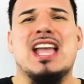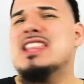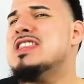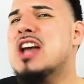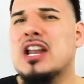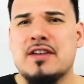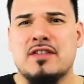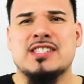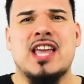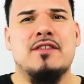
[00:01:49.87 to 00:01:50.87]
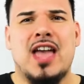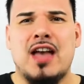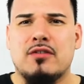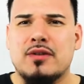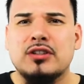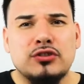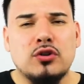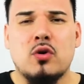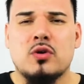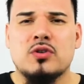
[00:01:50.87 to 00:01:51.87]
none of us have ever
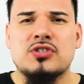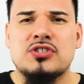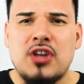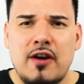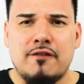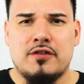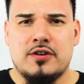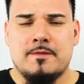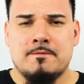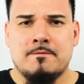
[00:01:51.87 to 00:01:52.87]
endured or suffered.